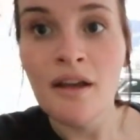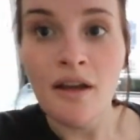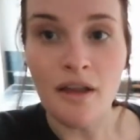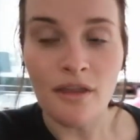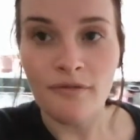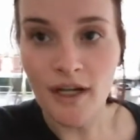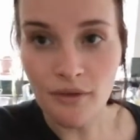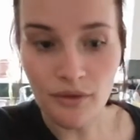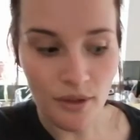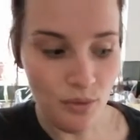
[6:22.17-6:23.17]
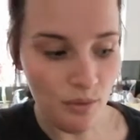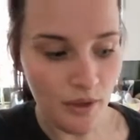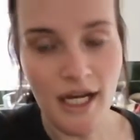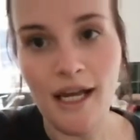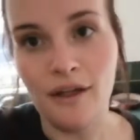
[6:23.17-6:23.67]
The final thing we want
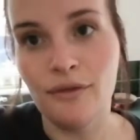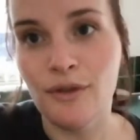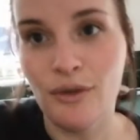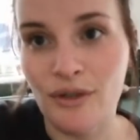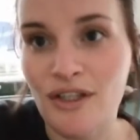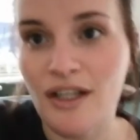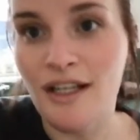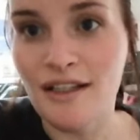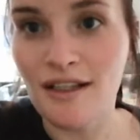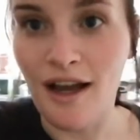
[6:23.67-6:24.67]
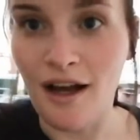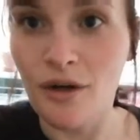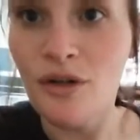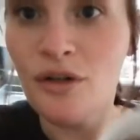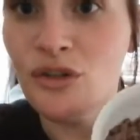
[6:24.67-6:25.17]
to add, of course, is
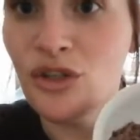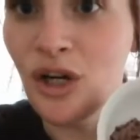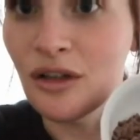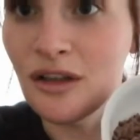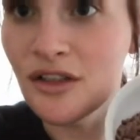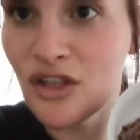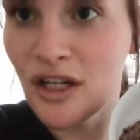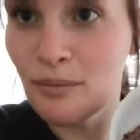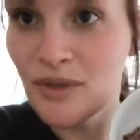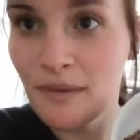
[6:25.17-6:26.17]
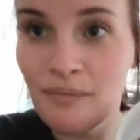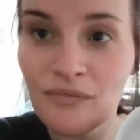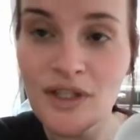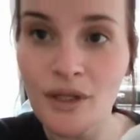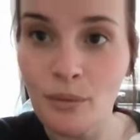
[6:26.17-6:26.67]
our chocolate chips.
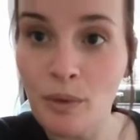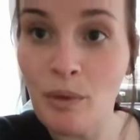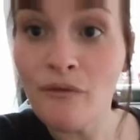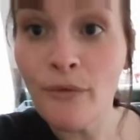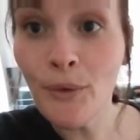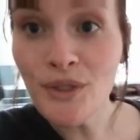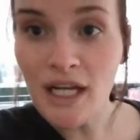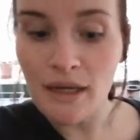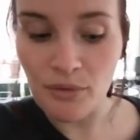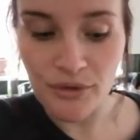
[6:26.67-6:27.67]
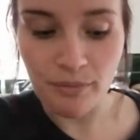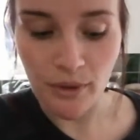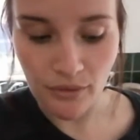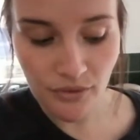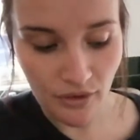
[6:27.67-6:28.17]
So we want 4
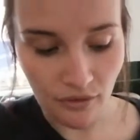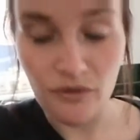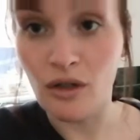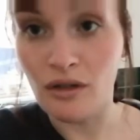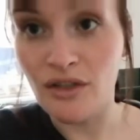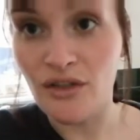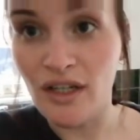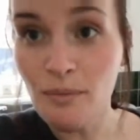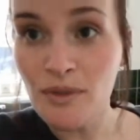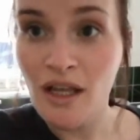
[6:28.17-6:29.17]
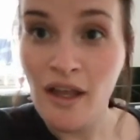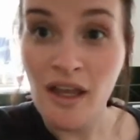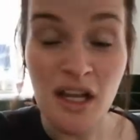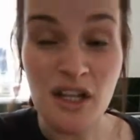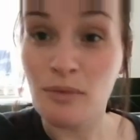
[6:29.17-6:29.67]
tablespoons of chocolate chips.
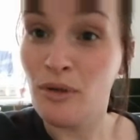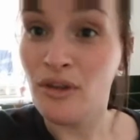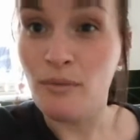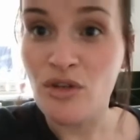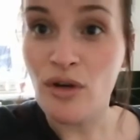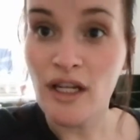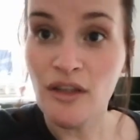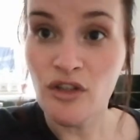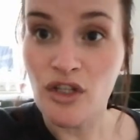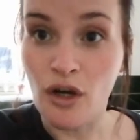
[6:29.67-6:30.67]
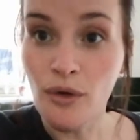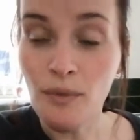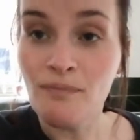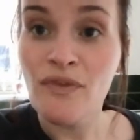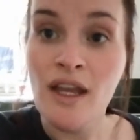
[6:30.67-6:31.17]
Just put them straight in the dough,
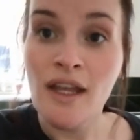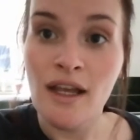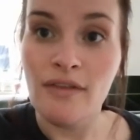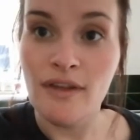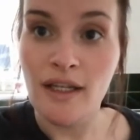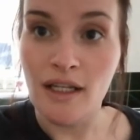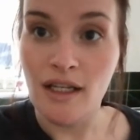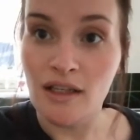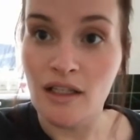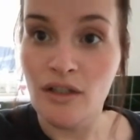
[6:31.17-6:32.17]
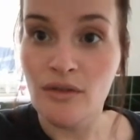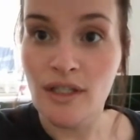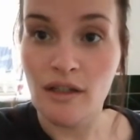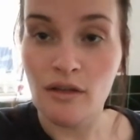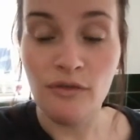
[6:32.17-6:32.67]
and then either
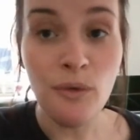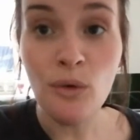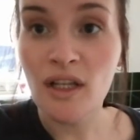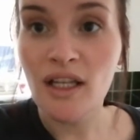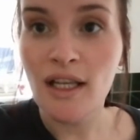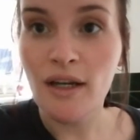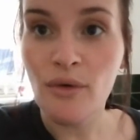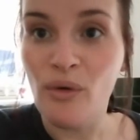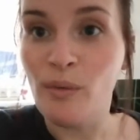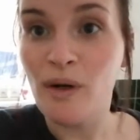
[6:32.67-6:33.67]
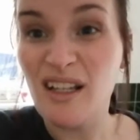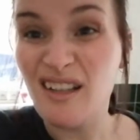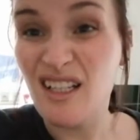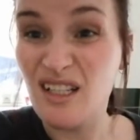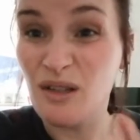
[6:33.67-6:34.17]
using the fork again, or what I
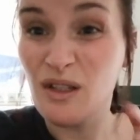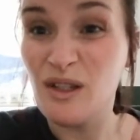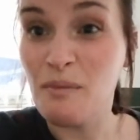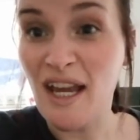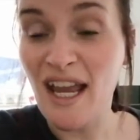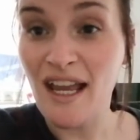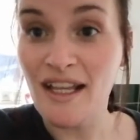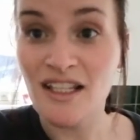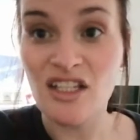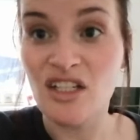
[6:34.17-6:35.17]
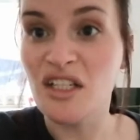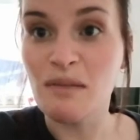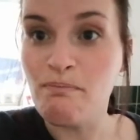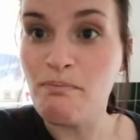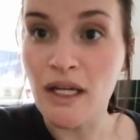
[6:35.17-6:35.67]
like to do is use my hands to just
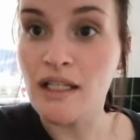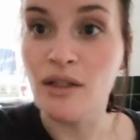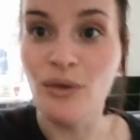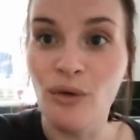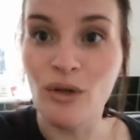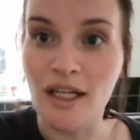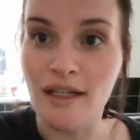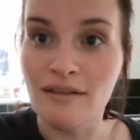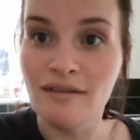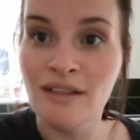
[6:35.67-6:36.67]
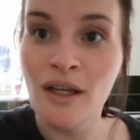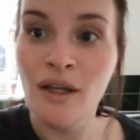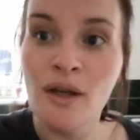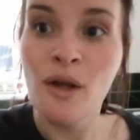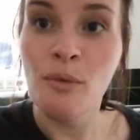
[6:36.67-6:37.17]
mix it all in.
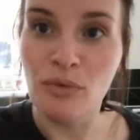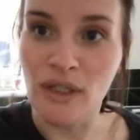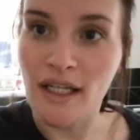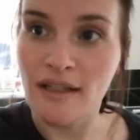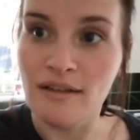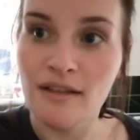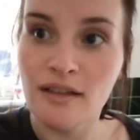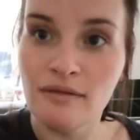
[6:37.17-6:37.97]
Brilliant.